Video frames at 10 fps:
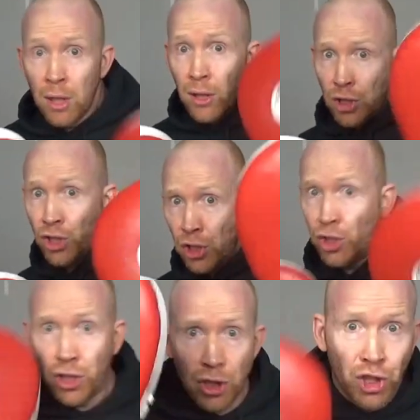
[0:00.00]
Ish,
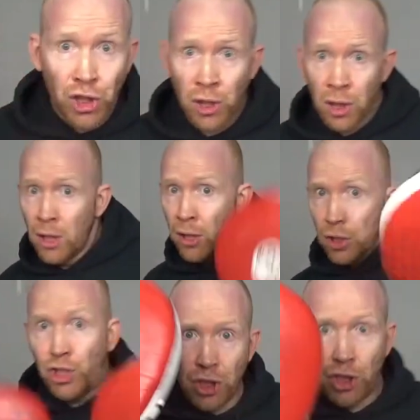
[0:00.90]
ish, ish.
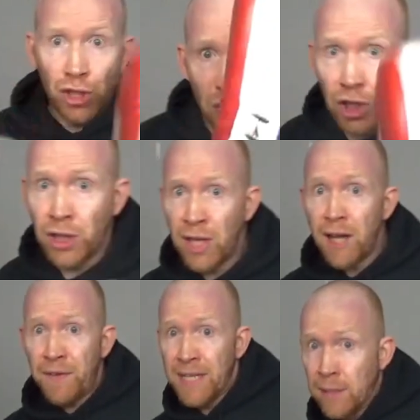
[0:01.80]
Ish, ish, ish.
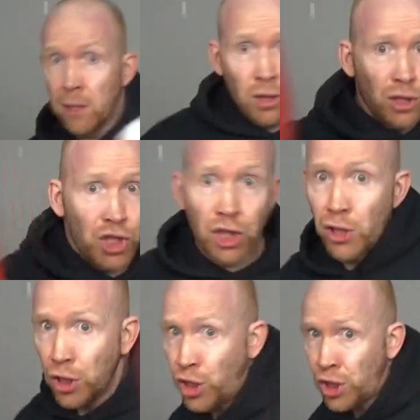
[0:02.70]
Defense.
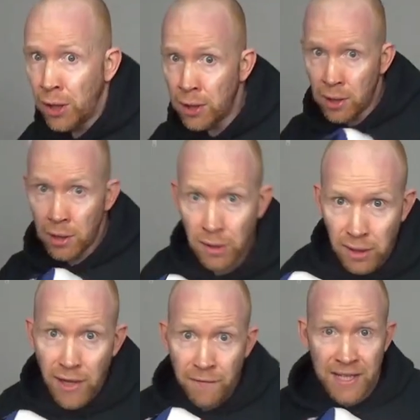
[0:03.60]
Ish, ish.
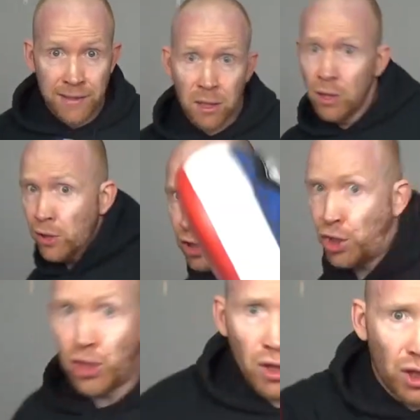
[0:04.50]
Defense.
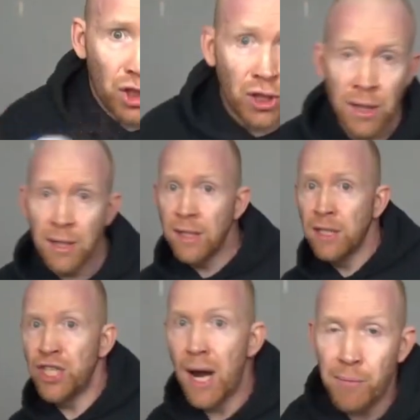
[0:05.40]
Ish, ish.
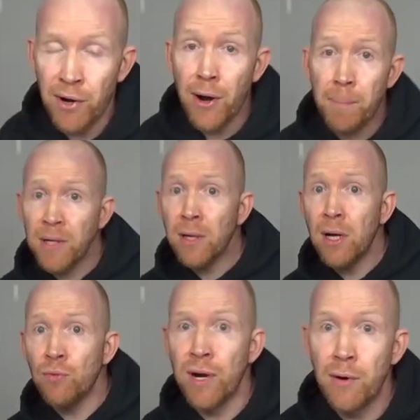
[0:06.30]
Jab rear
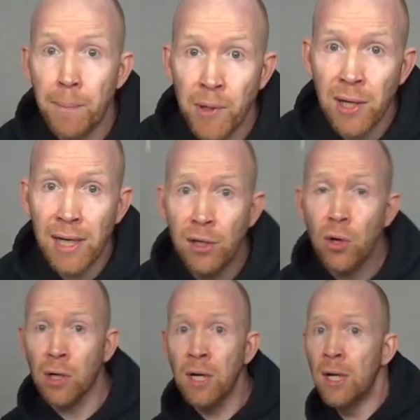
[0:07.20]
uppercut, rear uppercut lead
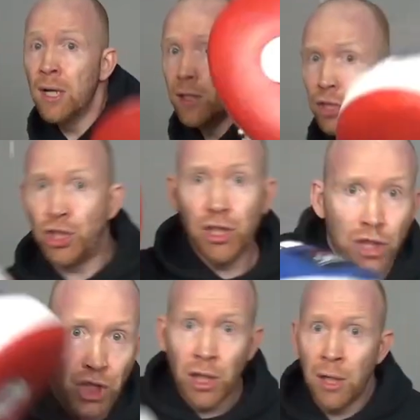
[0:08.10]
hook. Ish,
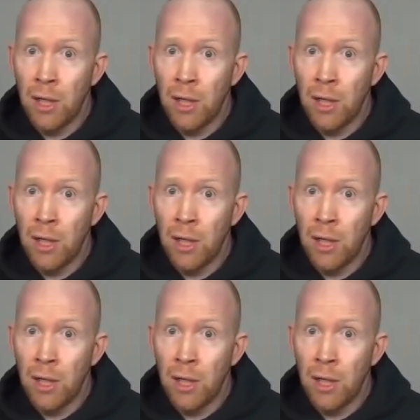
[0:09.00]
ish.